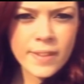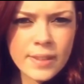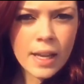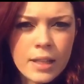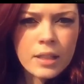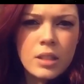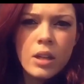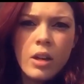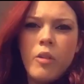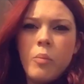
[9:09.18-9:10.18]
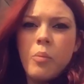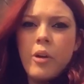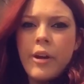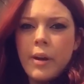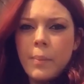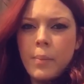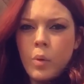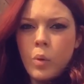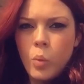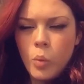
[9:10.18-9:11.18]
her evolving style and vocal
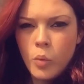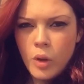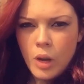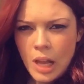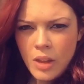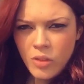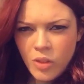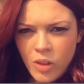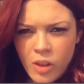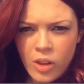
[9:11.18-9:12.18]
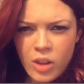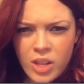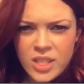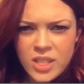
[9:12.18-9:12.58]
power. Each song